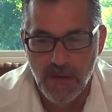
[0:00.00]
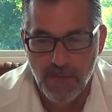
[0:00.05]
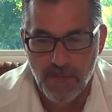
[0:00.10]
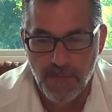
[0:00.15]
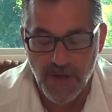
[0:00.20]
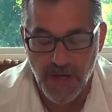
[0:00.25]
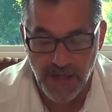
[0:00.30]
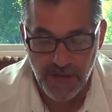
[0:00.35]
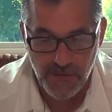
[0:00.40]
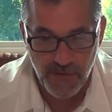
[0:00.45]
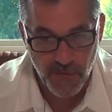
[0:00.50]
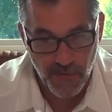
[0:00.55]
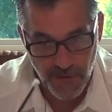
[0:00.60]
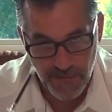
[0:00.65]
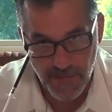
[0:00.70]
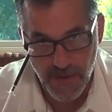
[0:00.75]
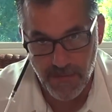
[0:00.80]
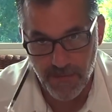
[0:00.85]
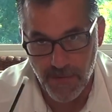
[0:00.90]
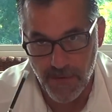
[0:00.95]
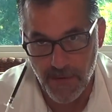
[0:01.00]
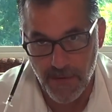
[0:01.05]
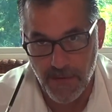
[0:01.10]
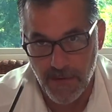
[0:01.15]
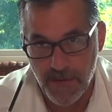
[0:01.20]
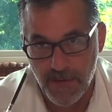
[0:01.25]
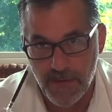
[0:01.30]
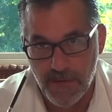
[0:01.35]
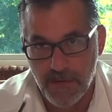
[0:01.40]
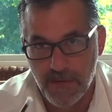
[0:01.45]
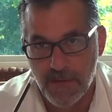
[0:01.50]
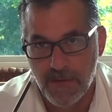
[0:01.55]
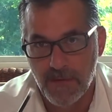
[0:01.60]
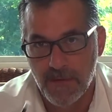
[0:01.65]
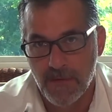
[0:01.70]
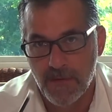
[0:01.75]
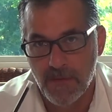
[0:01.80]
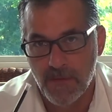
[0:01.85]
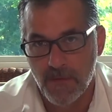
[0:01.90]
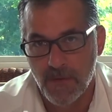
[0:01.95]
But I do remember
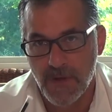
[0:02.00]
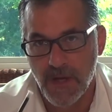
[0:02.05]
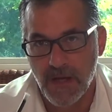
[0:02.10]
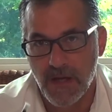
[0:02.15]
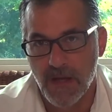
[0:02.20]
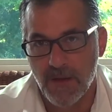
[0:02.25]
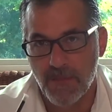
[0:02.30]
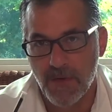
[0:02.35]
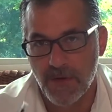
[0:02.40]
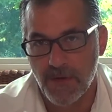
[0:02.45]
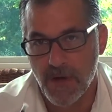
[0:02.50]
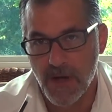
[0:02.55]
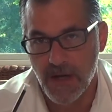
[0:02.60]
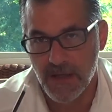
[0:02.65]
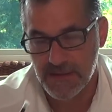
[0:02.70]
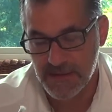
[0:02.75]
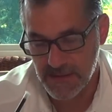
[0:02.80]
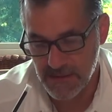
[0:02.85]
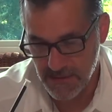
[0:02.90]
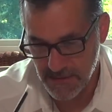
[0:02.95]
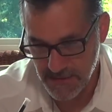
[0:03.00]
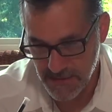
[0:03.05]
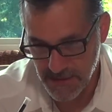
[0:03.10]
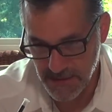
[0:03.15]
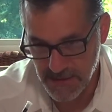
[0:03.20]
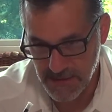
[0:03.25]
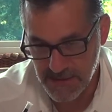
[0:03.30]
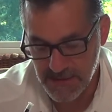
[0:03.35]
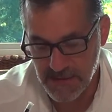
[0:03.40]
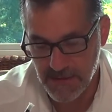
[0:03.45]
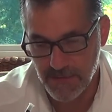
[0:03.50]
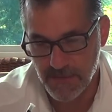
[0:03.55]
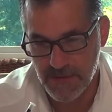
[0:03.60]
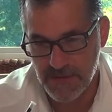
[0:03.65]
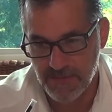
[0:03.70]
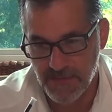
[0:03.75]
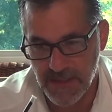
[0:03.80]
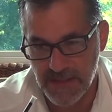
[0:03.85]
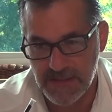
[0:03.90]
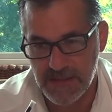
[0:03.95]
when I come across this, and it
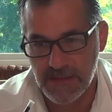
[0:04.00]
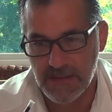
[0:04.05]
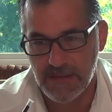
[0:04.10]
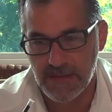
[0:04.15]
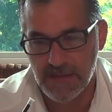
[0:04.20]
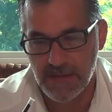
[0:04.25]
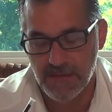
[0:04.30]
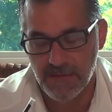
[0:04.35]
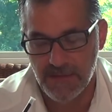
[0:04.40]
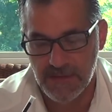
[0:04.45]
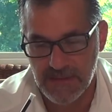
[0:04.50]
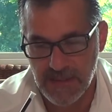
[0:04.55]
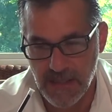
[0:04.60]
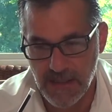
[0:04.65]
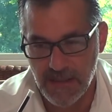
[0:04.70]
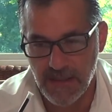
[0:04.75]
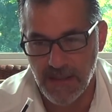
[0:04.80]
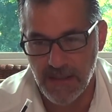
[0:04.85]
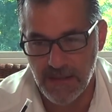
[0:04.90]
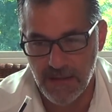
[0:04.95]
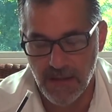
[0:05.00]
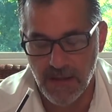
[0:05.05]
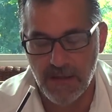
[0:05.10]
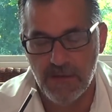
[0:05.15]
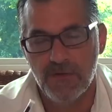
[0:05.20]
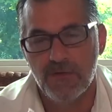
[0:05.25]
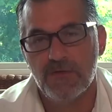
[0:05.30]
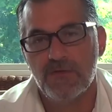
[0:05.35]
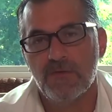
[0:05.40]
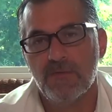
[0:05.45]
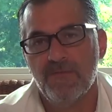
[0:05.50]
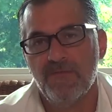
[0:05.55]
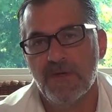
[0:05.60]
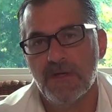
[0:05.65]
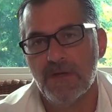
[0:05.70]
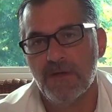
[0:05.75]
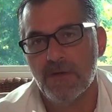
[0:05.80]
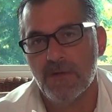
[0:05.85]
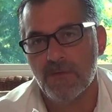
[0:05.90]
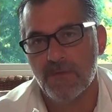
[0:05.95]
was on a YouTube
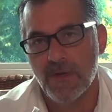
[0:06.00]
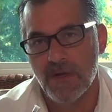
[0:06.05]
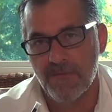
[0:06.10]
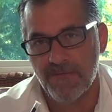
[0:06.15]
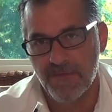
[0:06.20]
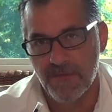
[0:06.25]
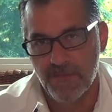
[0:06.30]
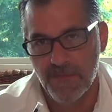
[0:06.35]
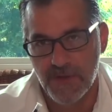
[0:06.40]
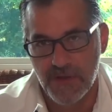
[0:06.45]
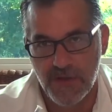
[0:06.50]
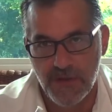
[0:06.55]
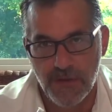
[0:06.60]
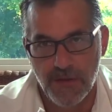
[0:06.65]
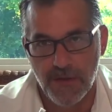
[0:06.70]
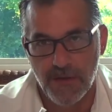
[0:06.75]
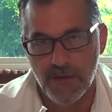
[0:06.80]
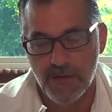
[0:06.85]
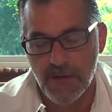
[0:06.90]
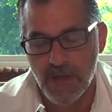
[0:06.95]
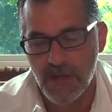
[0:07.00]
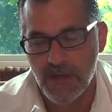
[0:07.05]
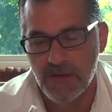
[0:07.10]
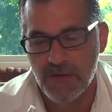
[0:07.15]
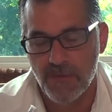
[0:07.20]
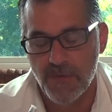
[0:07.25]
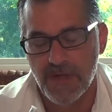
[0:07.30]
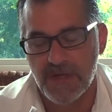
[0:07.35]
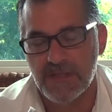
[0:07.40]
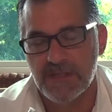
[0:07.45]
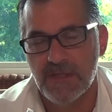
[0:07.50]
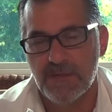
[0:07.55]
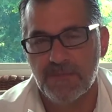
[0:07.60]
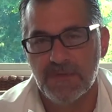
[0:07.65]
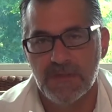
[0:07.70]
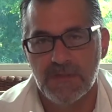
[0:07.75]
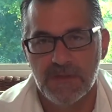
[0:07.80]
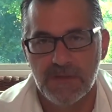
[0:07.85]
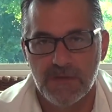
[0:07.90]
video, Run from the Cure, the Rick Simpson